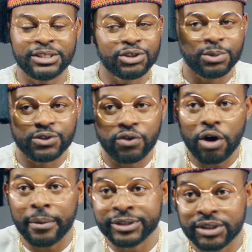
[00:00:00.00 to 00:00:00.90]
Thank you so much for
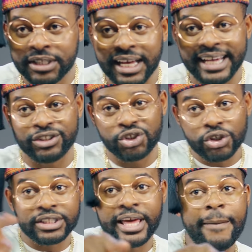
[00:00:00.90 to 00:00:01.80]
coming today. I
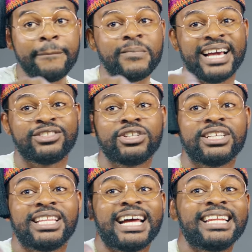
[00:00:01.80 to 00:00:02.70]
told them,
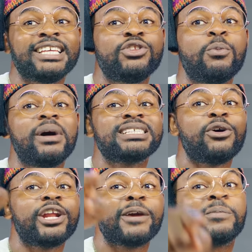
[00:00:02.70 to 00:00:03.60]
Danny, no
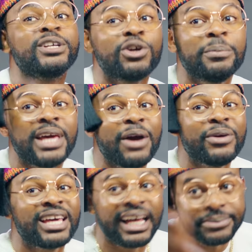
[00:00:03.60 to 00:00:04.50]
matter what they bring to me, I
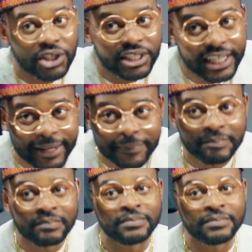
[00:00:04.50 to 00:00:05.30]
will capture them.